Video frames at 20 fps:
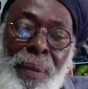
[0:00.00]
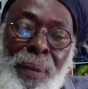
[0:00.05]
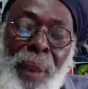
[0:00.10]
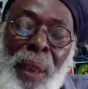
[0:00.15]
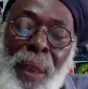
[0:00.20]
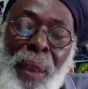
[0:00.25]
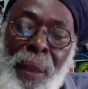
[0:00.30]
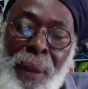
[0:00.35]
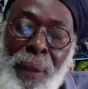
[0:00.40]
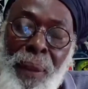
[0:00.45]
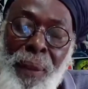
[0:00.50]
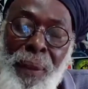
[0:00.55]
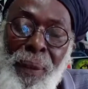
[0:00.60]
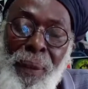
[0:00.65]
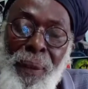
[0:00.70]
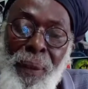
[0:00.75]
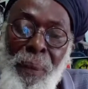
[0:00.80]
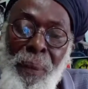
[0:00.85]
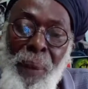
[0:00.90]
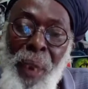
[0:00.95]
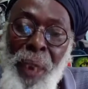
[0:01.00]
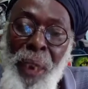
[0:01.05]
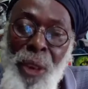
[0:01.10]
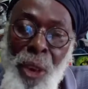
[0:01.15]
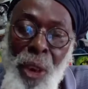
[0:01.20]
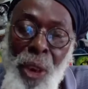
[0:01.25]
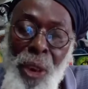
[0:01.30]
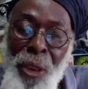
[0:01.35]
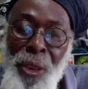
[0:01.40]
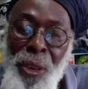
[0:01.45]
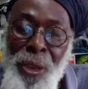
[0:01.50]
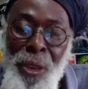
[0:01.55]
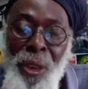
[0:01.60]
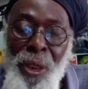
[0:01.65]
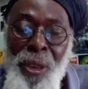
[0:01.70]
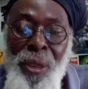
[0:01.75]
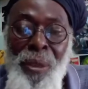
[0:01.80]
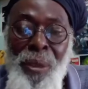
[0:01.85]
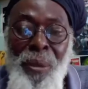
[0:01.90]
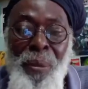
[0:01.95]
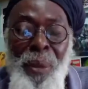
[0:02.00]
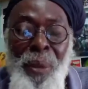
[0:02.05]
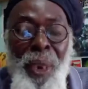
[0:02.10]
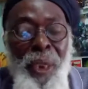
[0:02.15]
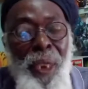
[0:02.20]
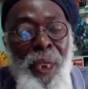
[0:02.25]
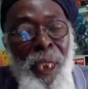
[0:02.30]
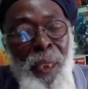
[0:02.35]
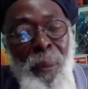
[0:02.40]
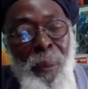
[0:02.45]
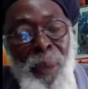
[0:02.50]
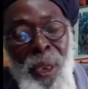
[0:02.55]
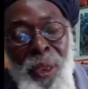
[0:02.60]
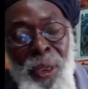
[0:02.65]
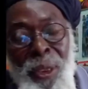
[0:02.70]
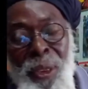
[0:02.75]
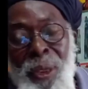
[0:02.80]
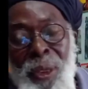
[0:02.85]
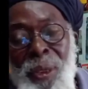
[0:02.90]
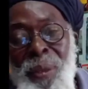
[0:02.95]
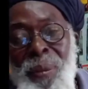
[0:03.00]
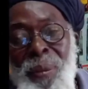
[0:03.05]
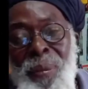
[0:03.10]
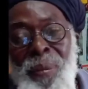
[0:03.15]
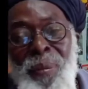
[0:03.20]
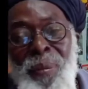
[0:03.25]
Yeah. Be like the okra. Be like the aimeto.